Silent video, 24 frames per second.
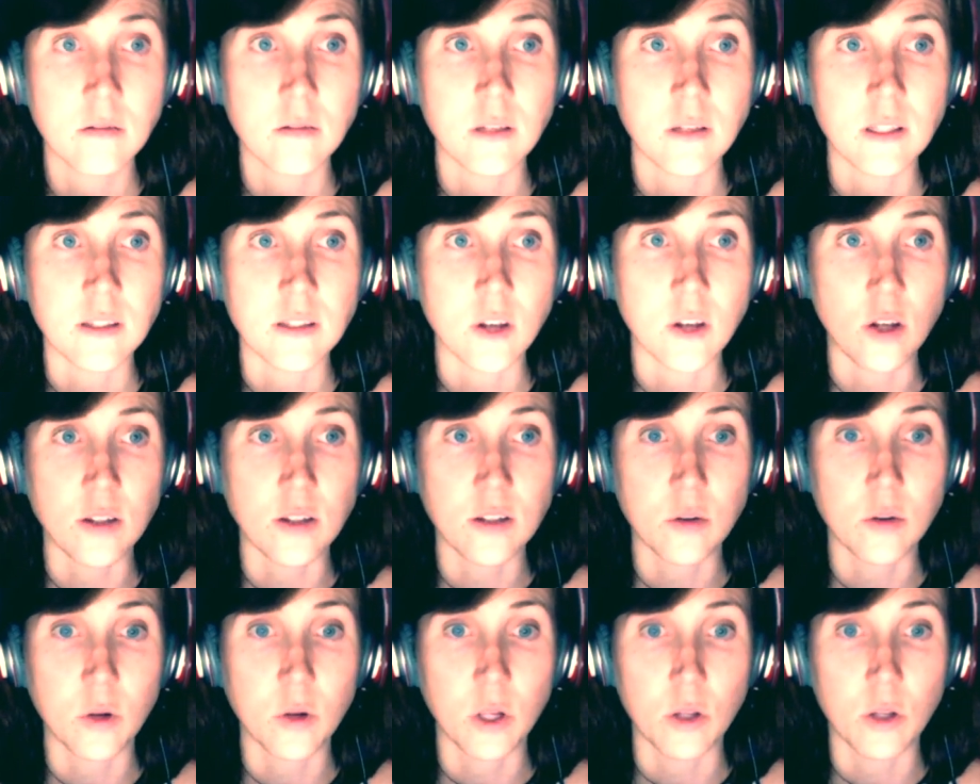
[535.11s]
It's
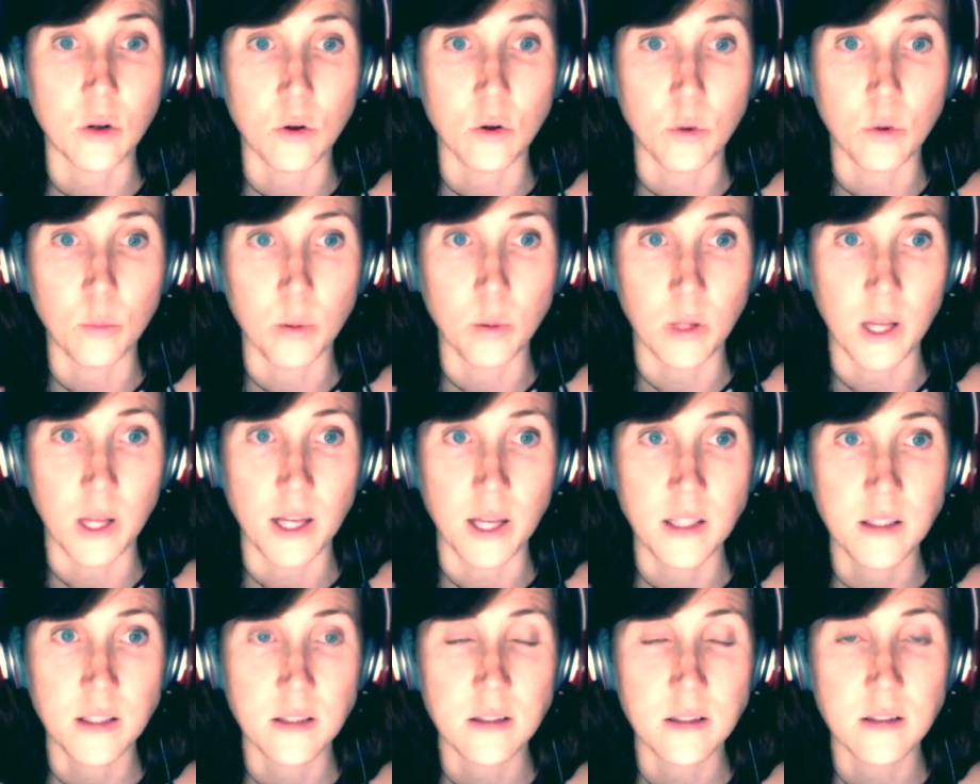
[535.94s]
also on Google
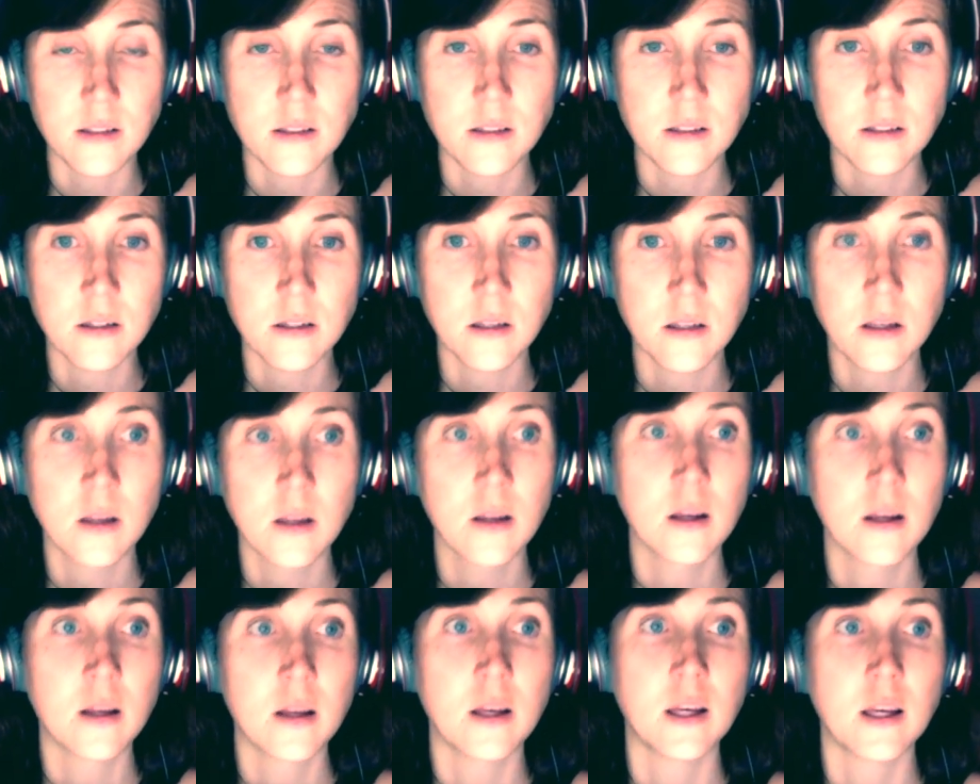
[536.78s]
Plus.
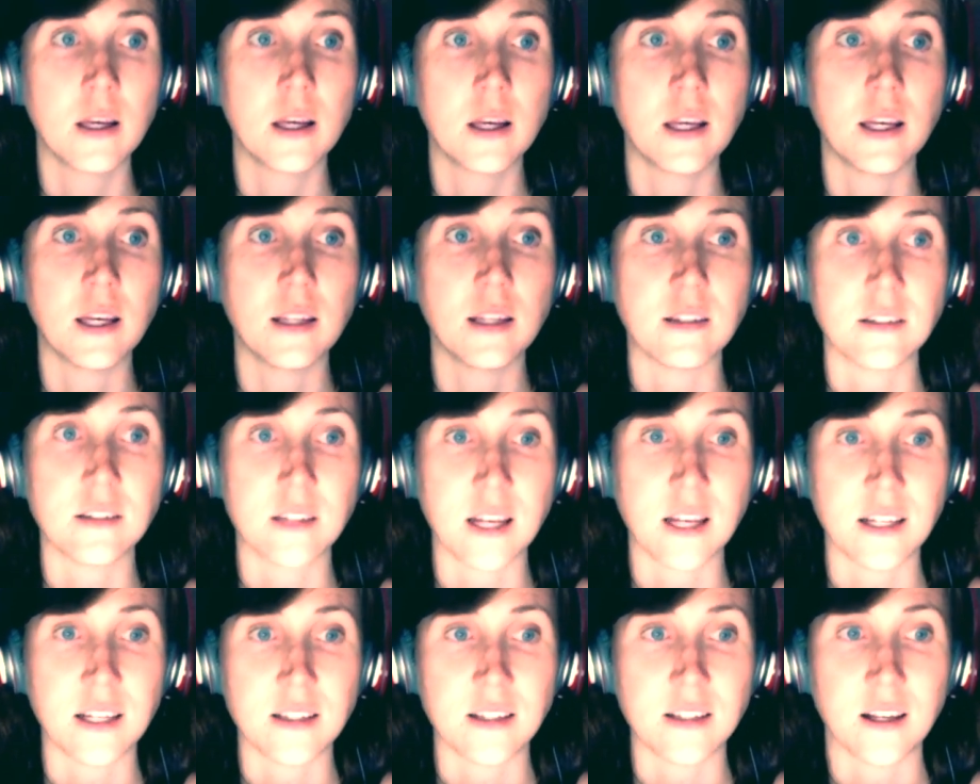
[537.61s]
It
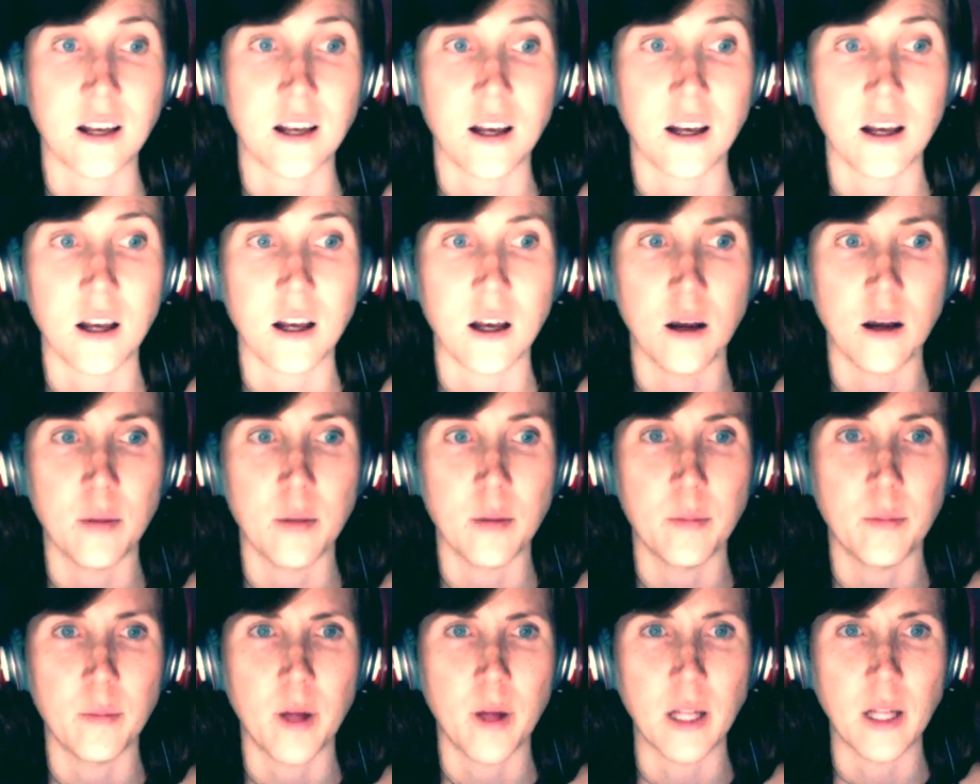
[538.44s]
says
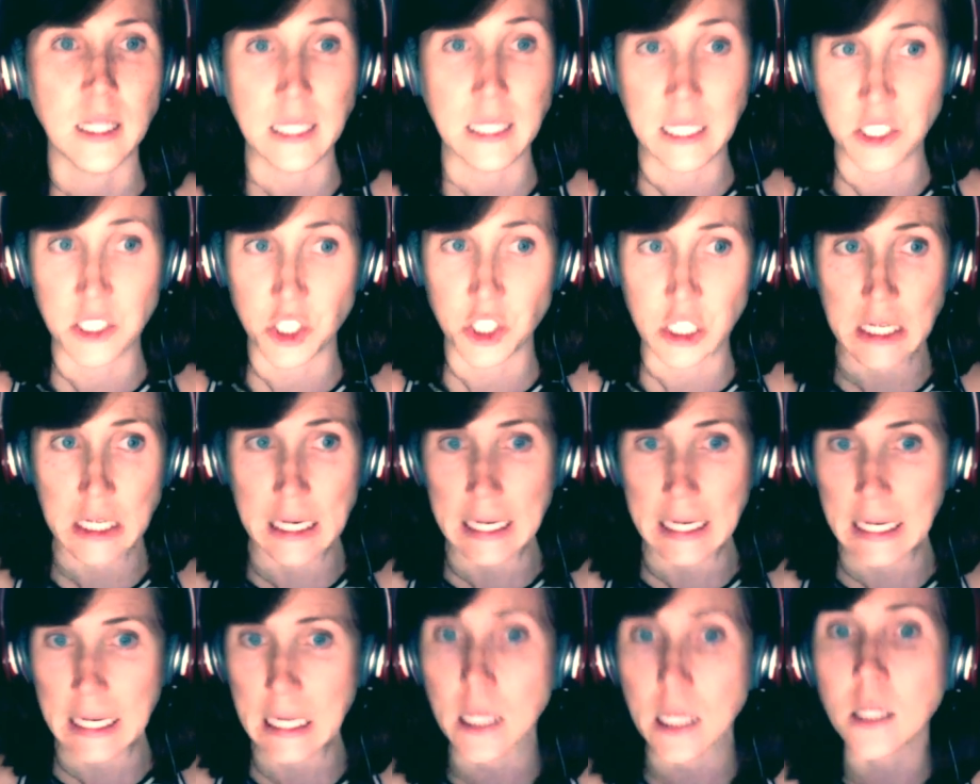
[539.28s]
um,
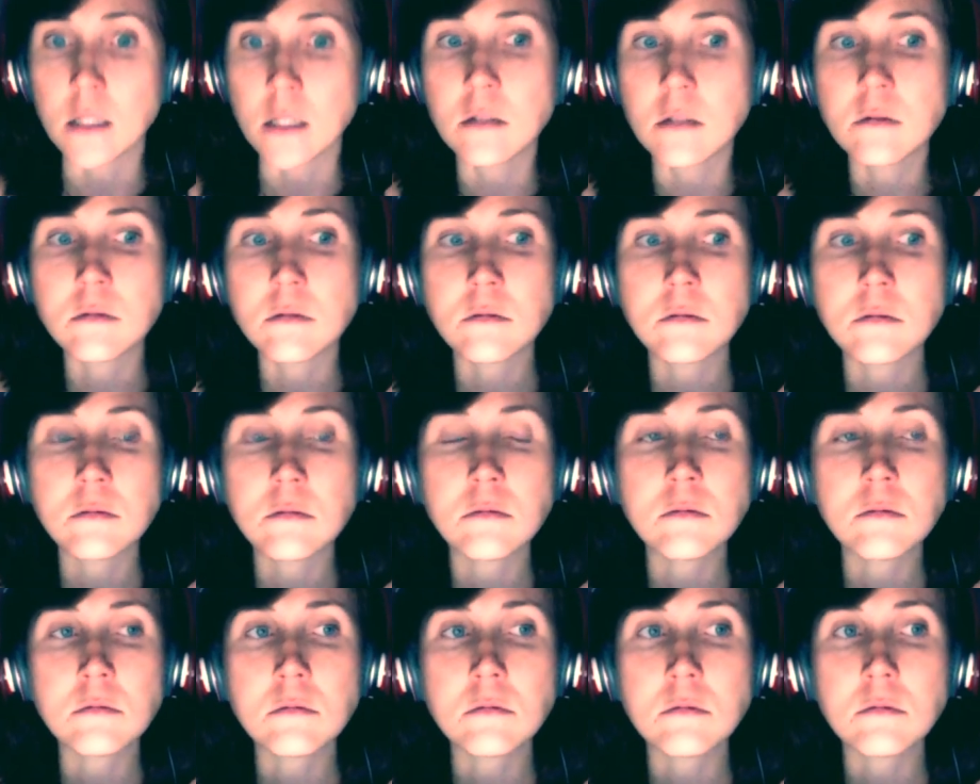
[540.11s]
allegedly
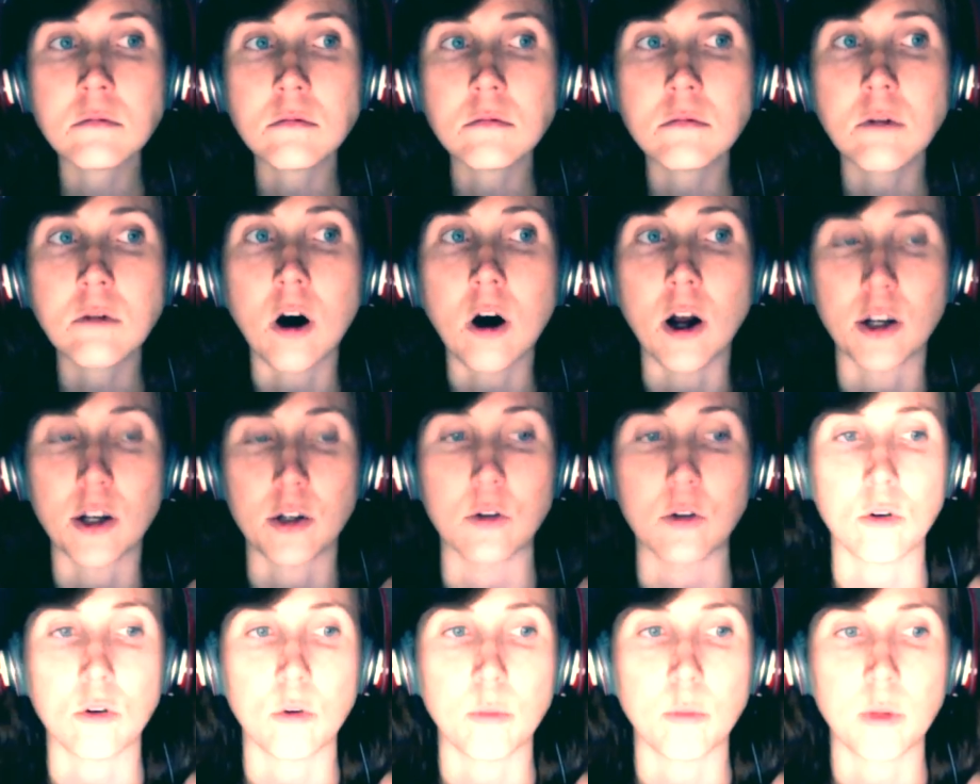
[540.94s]
on
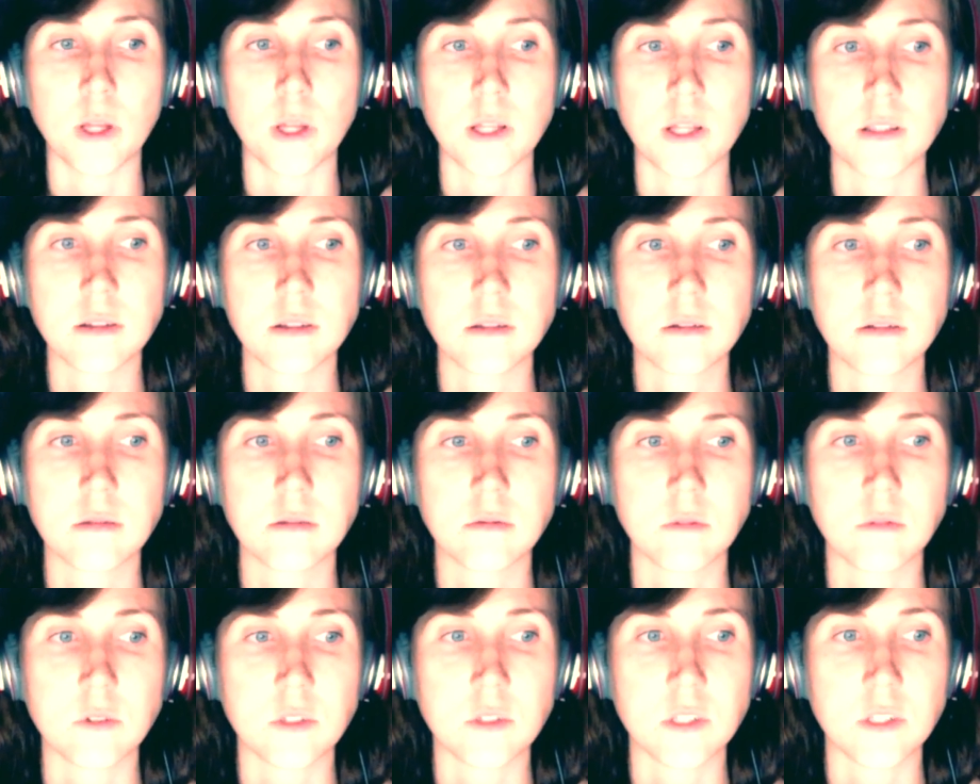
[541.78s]
Google Plus.
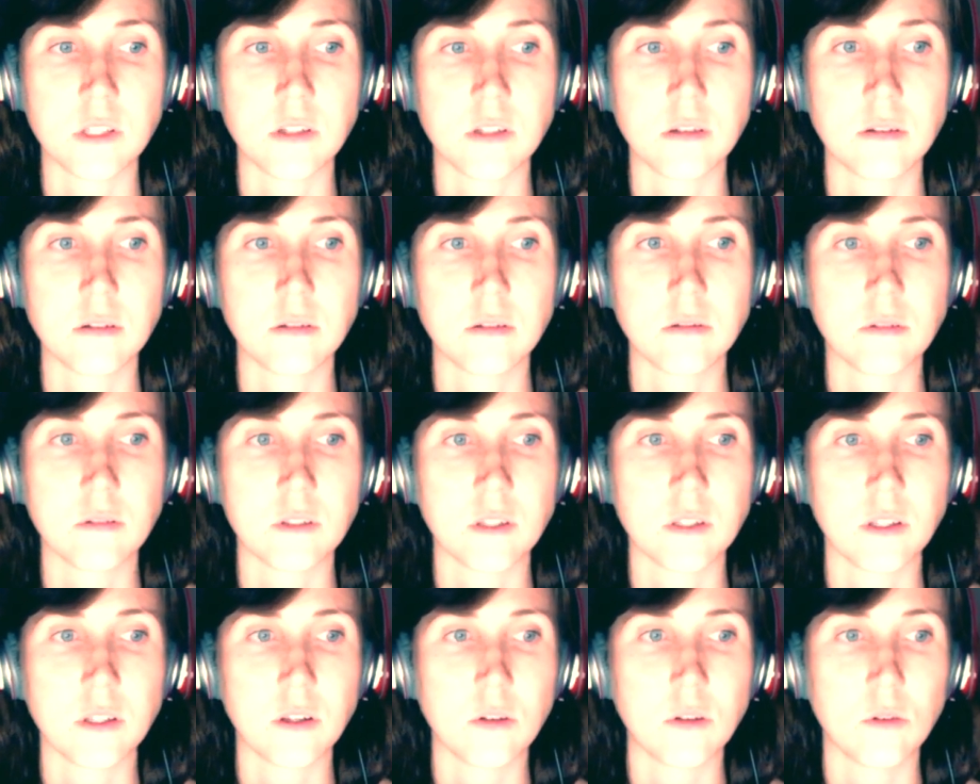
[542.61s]
Where is it? Was
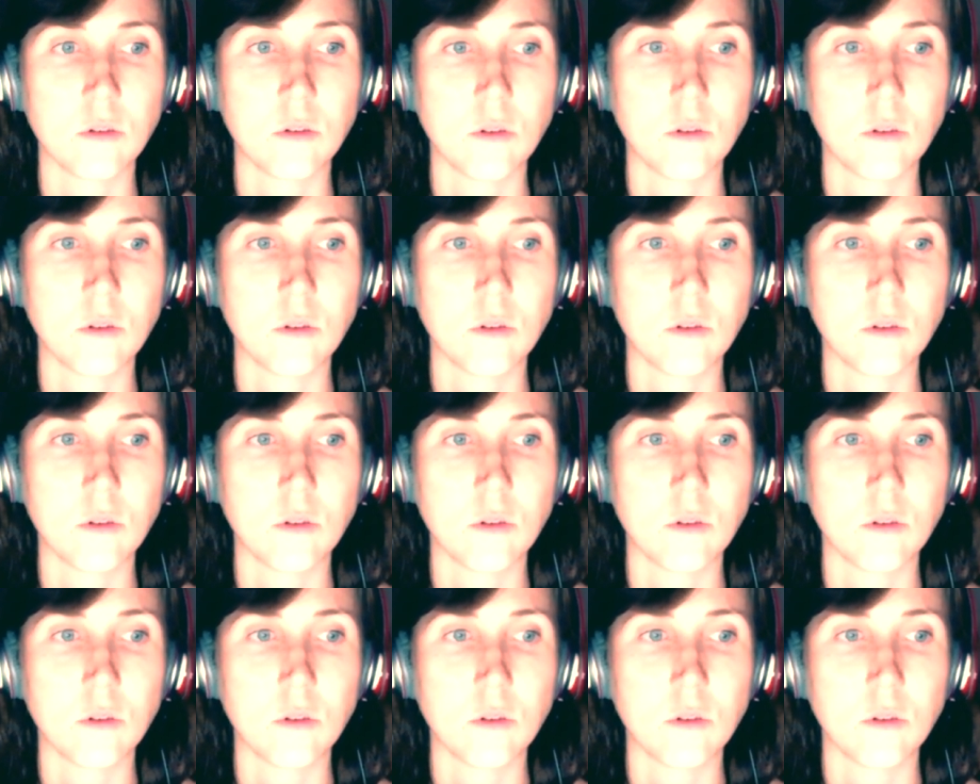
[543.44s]
it Google